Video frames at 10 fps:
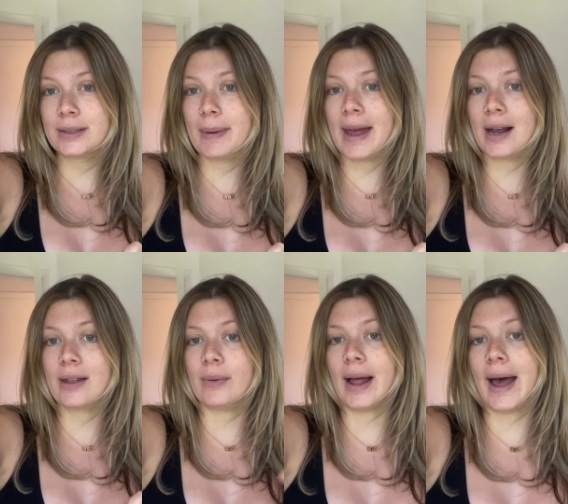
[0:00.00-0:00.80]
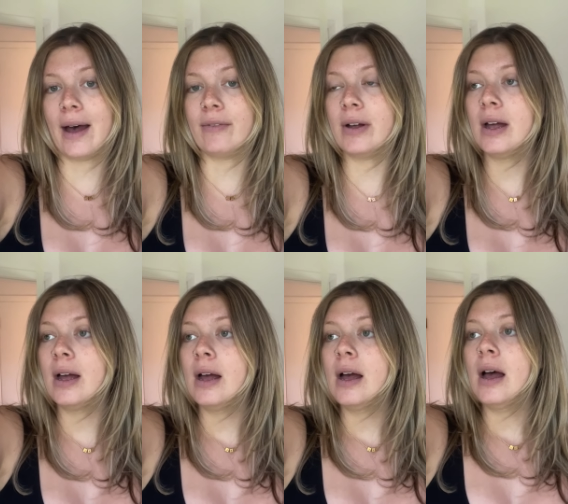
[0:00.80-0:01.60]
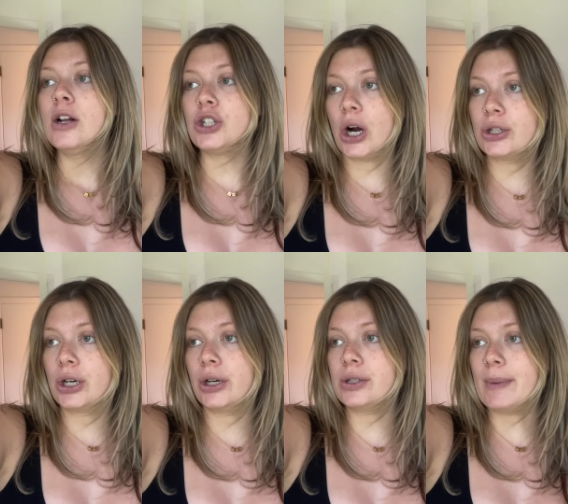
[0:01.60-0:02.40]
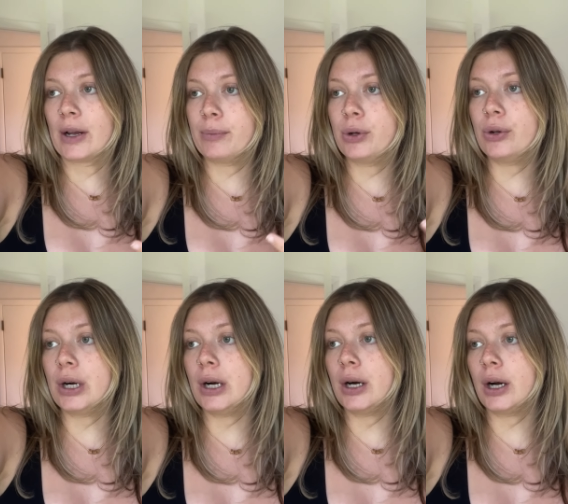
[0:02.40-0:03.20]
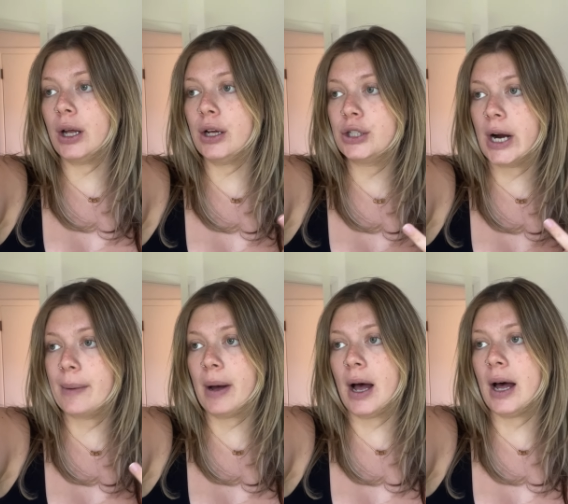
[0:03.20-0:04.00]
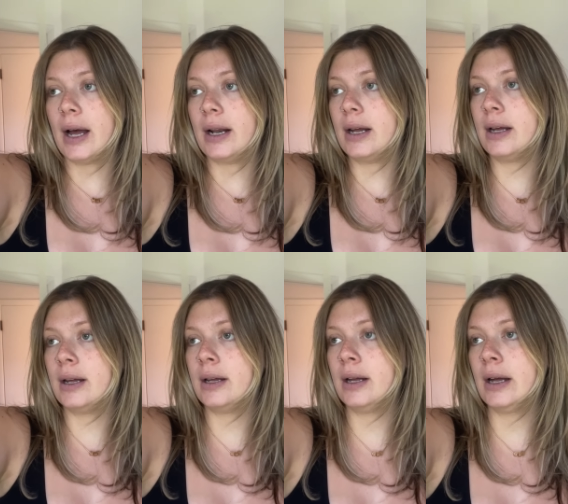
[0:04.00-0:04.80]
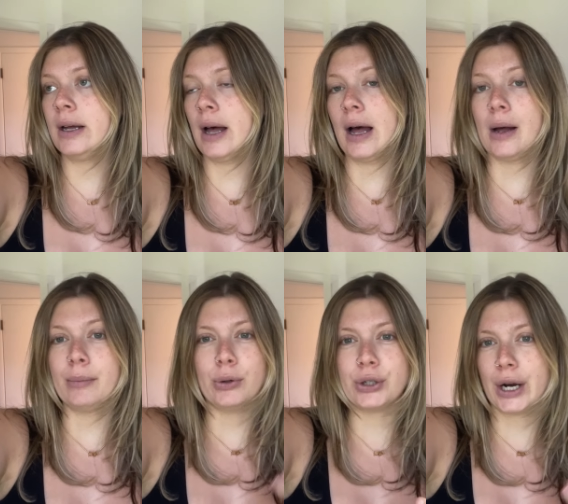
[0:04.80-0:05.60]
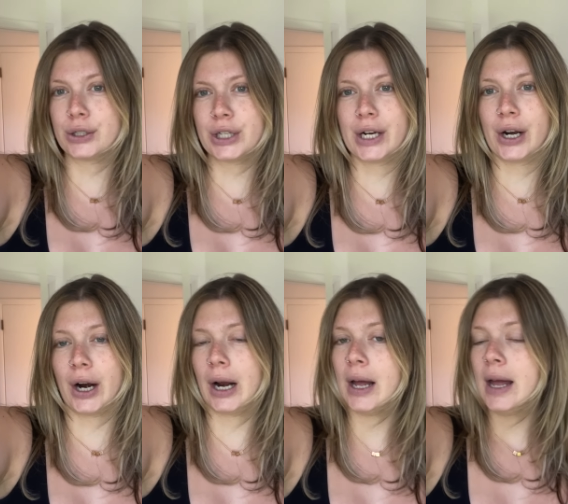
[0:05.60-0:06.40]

bag that will have chargers, my computer, tripod, um, blow dryer straightener.